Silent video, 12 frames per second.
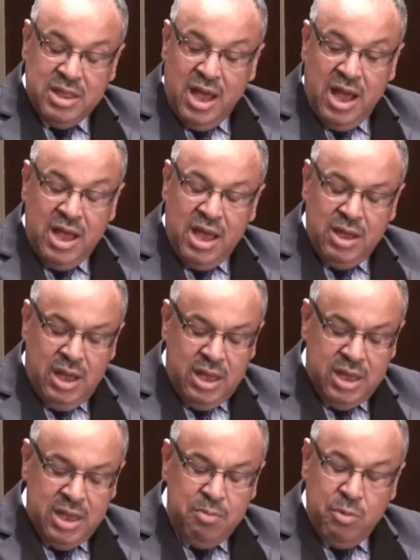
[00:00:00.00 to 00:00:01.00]

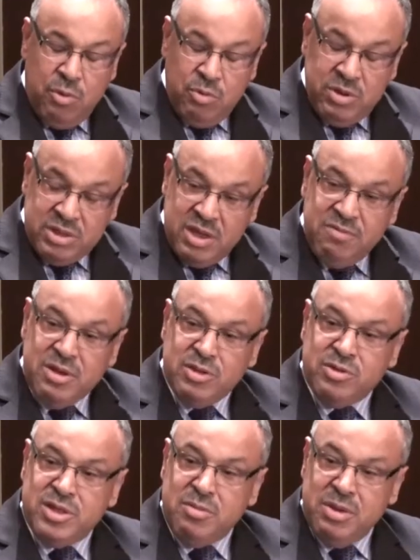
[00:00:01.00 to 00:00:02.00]
I keep always giving
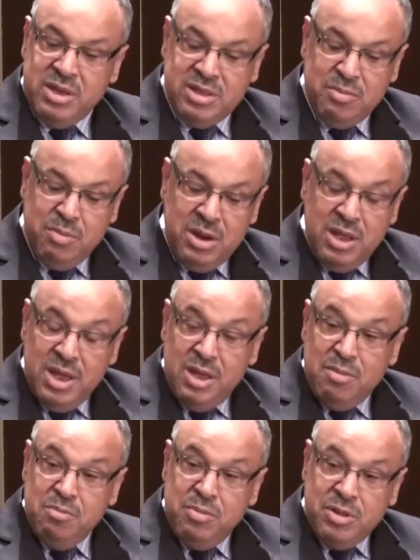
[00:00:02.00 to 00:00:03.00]
the same example
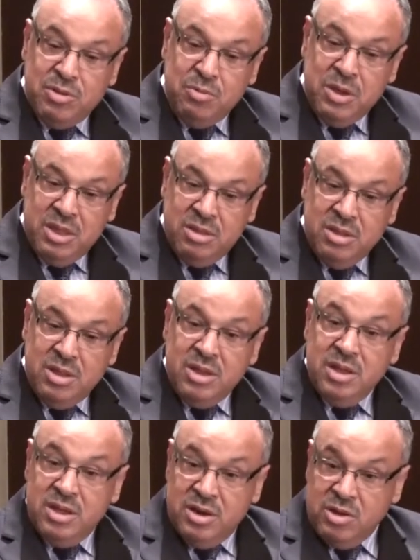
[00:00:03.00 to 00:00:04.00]
between
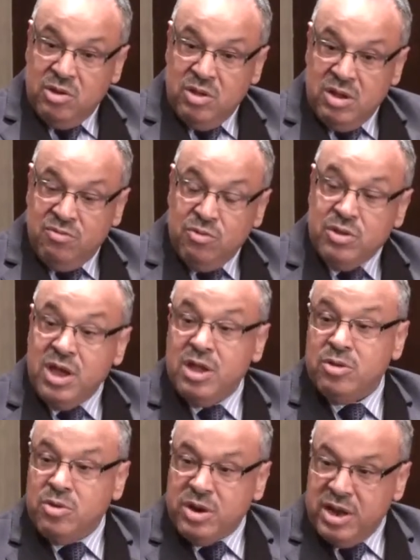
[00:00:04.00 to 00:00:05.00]
regular food
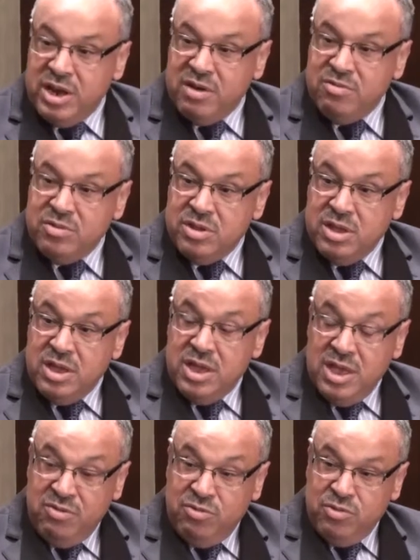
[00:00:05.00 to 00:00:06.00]
and organic food.
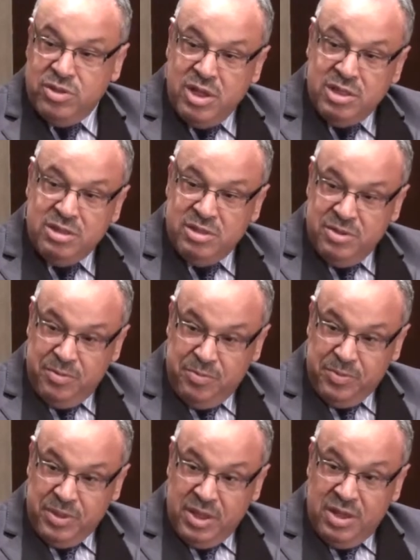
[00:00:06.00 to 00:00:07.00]
If you don't
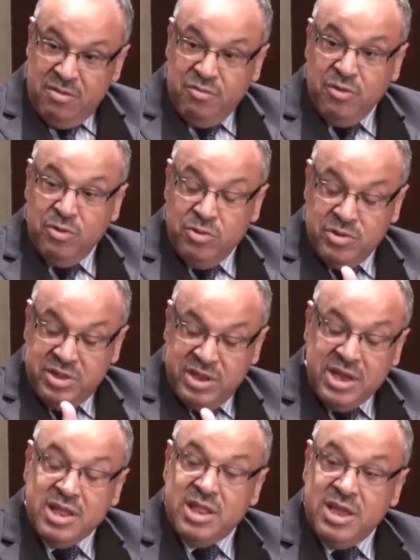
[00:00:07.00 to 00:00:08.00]
follow
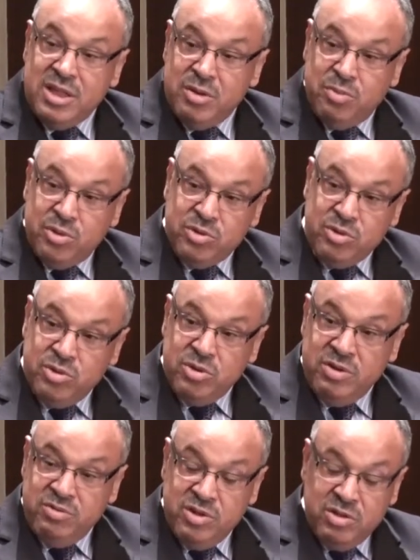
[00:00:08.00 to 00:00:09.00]
strictly the
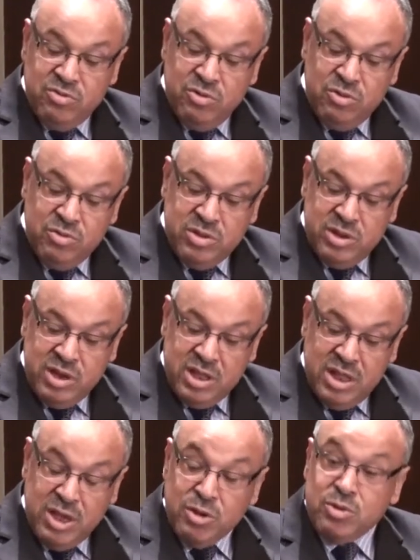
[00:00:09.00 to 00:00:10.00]
procedure, if you don't follow
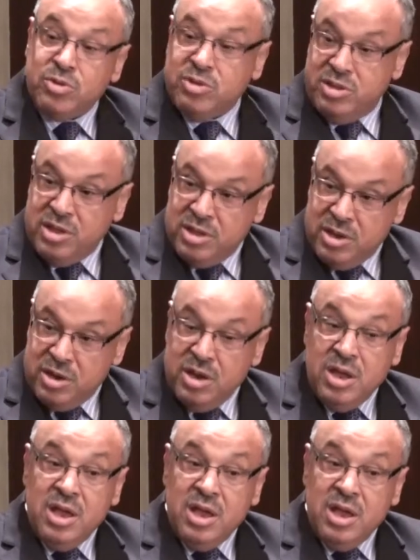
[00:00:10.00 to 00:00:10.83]
strictly the standard